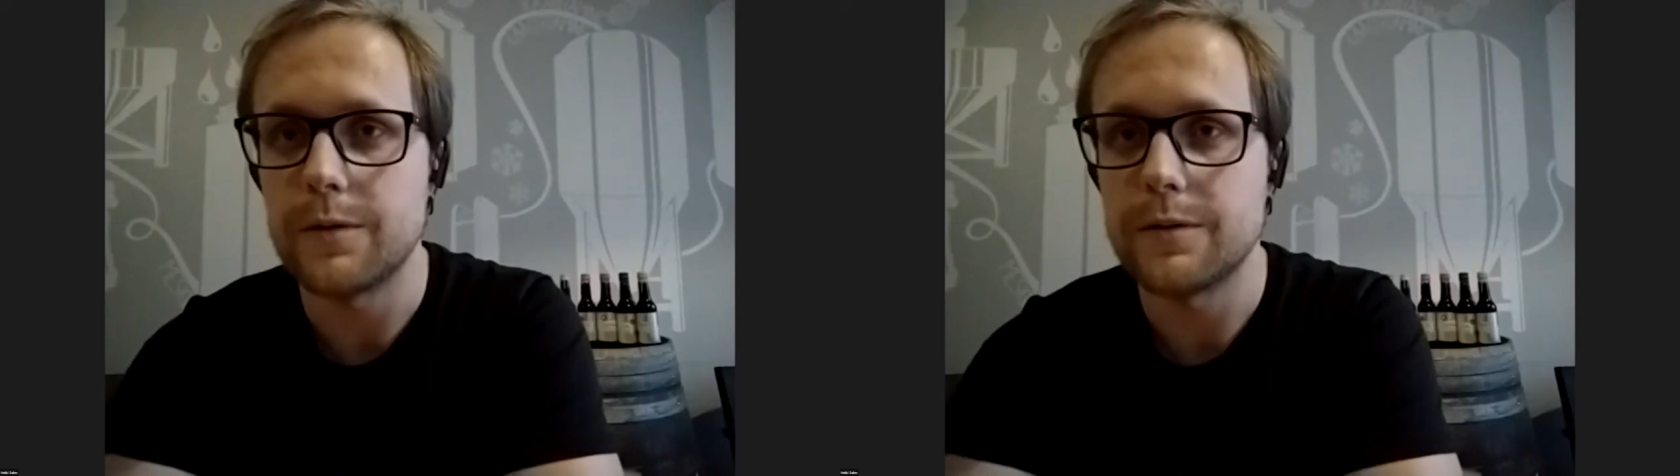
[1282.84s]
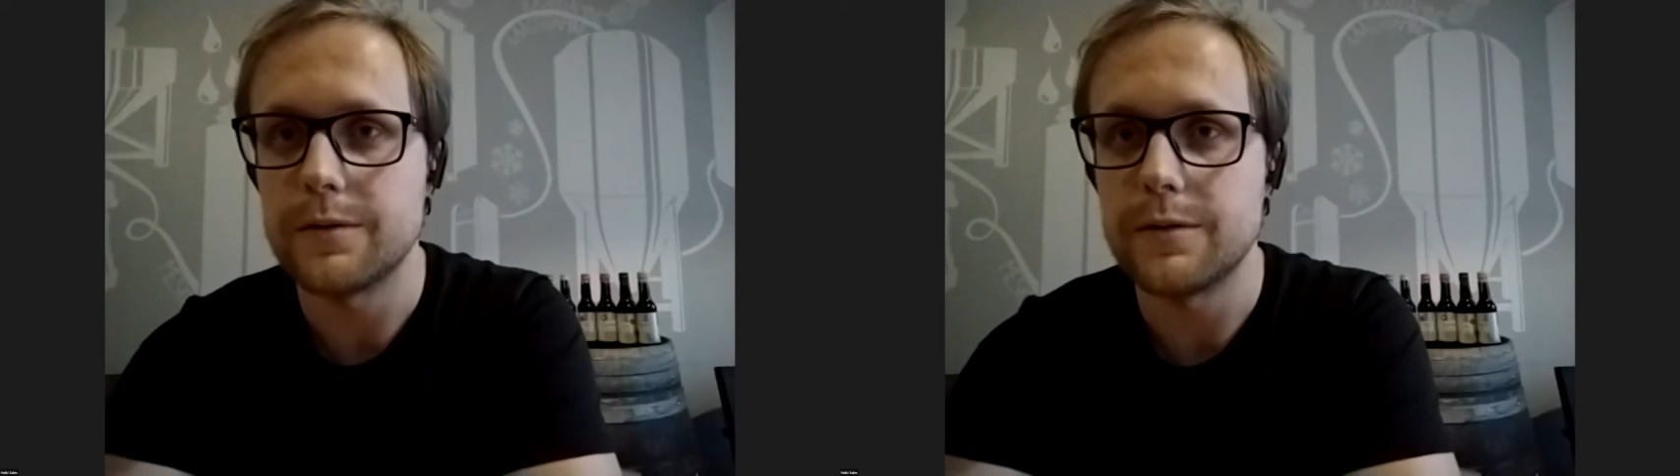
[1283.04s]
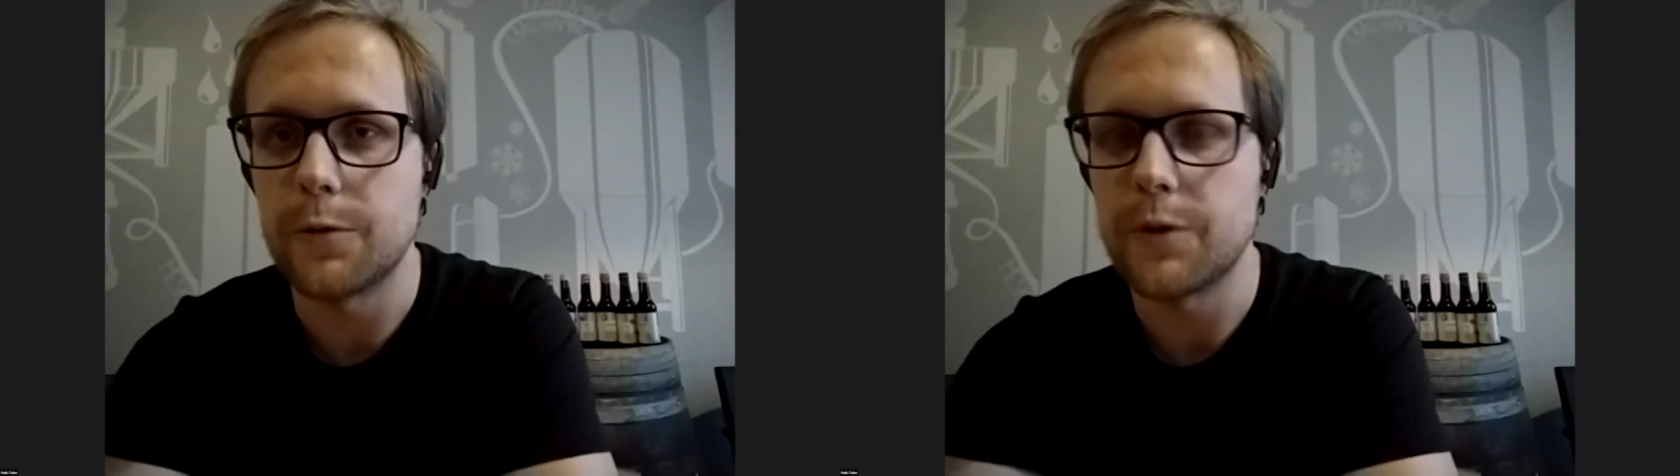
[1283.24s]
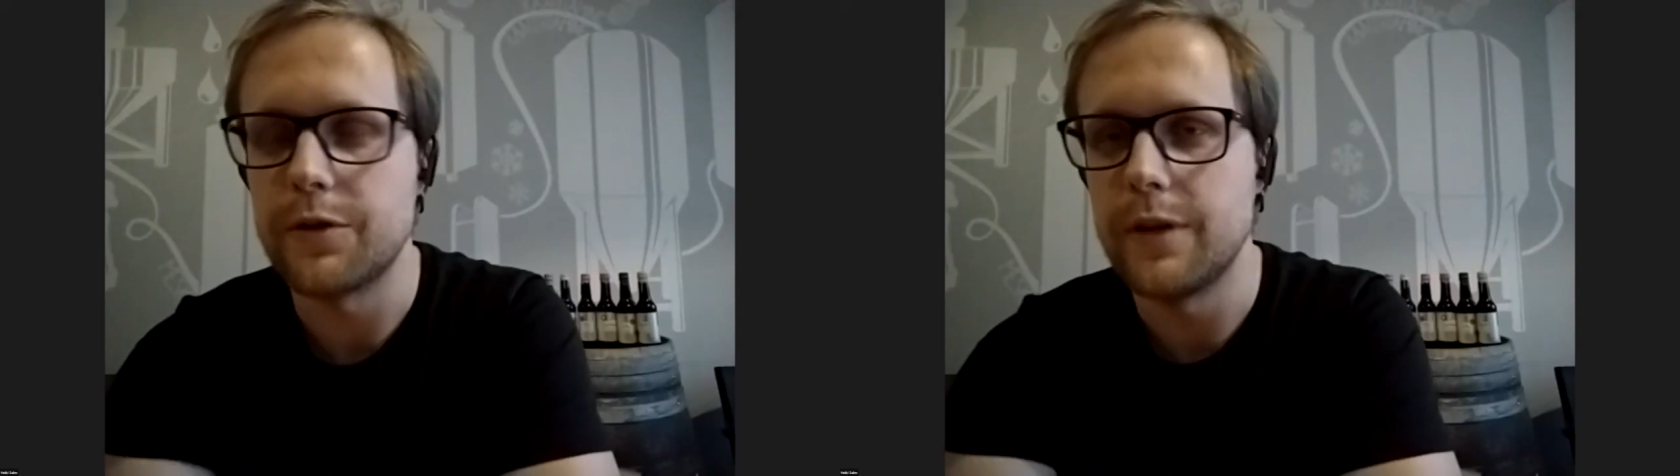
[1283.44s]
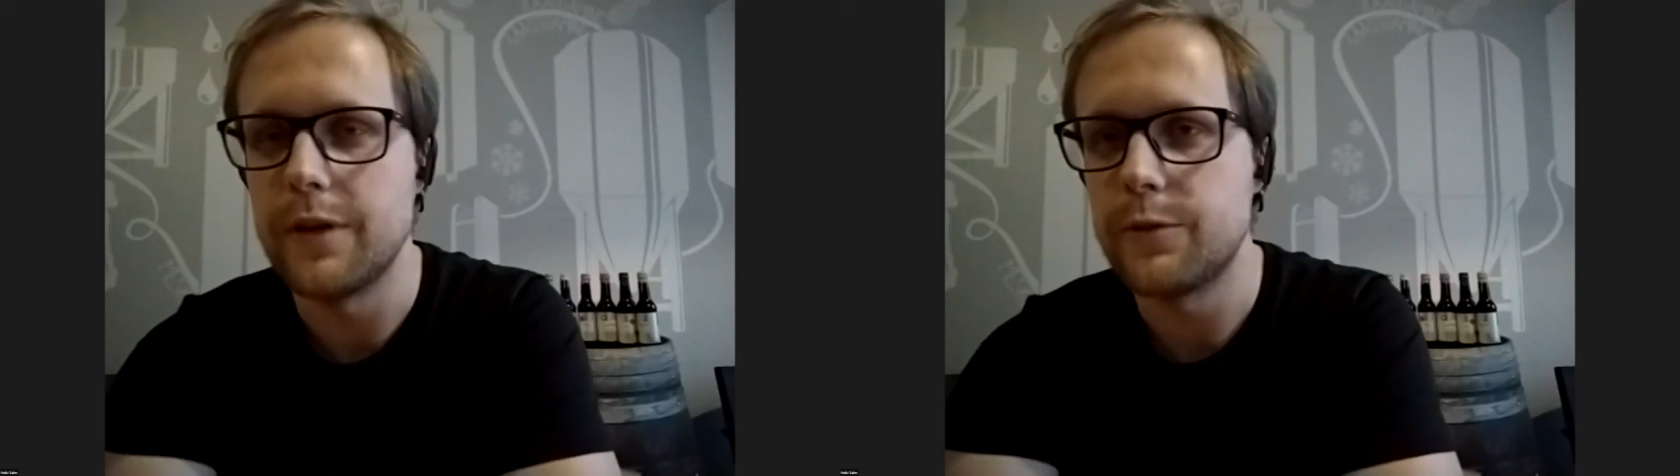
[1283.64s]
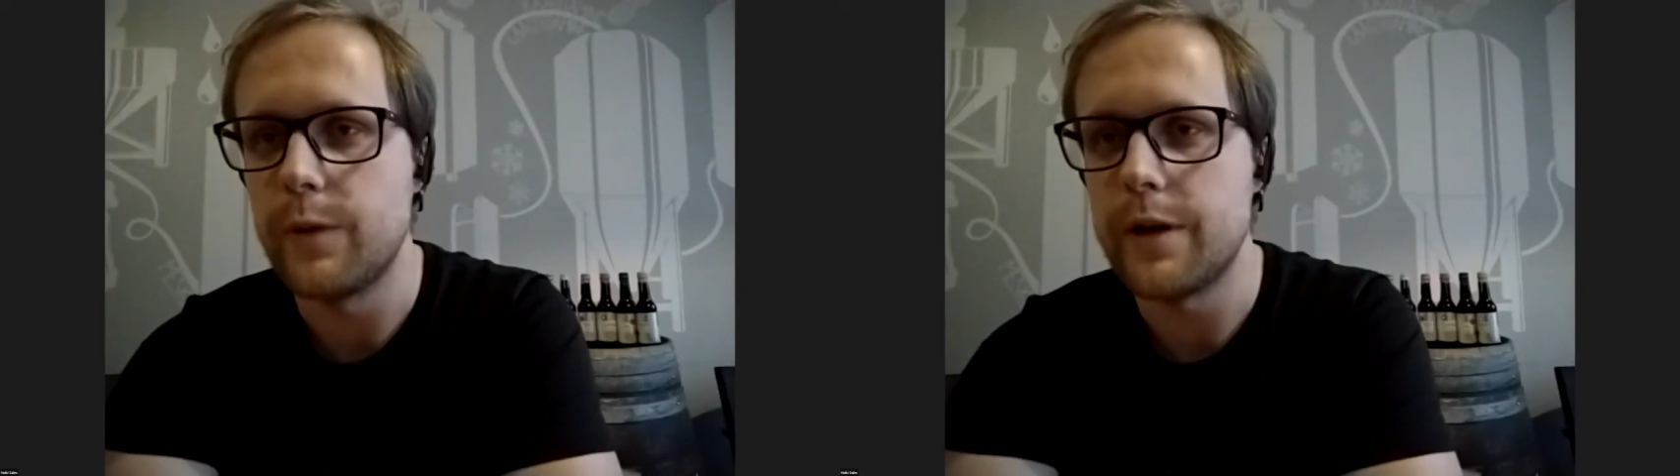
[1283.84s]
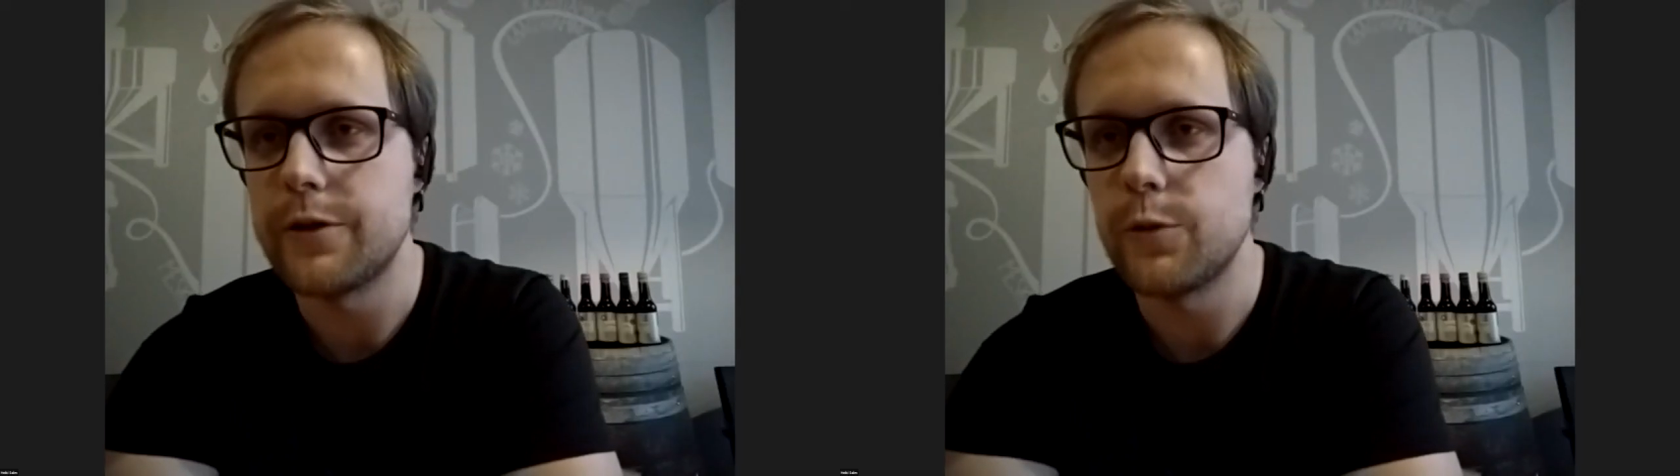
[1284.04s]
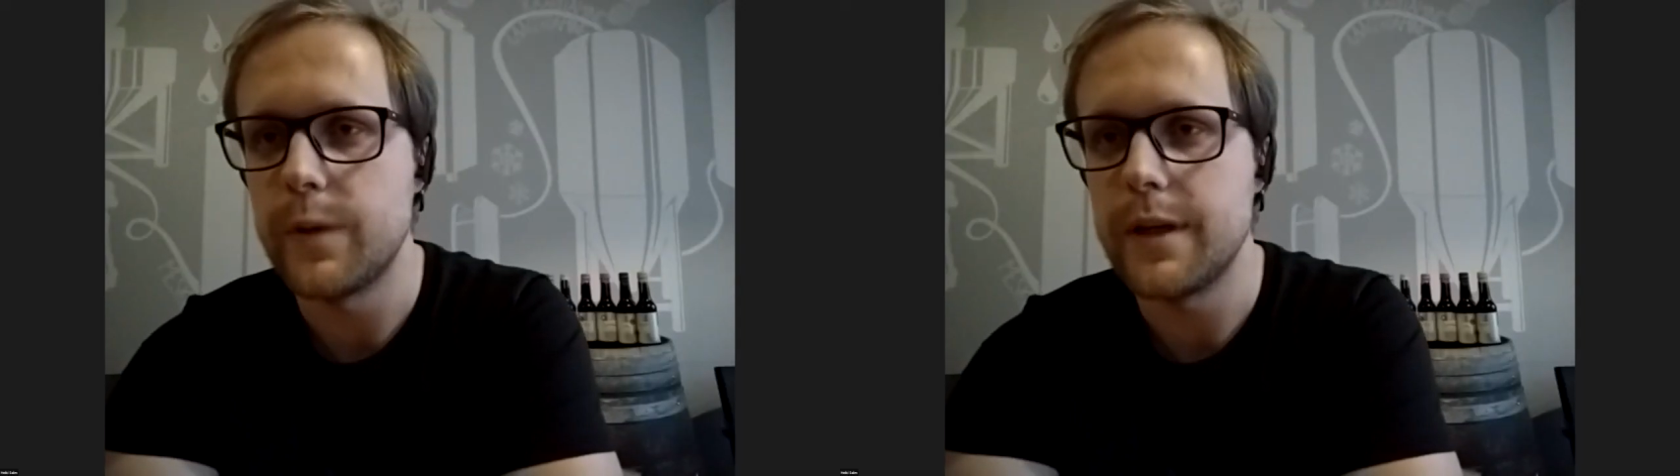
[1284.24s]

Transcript: Your question is, where do we